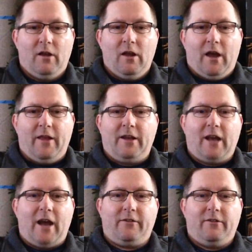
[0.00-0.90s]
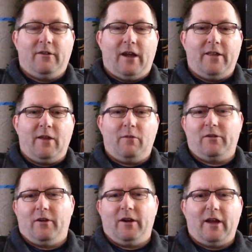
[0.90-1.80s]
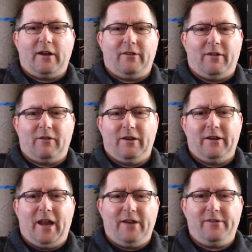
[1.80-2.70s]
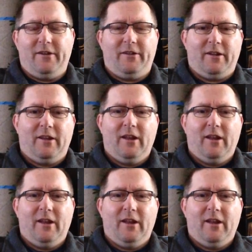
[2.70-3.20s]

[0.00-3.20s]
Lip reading: I think majority of doctors have good intentions.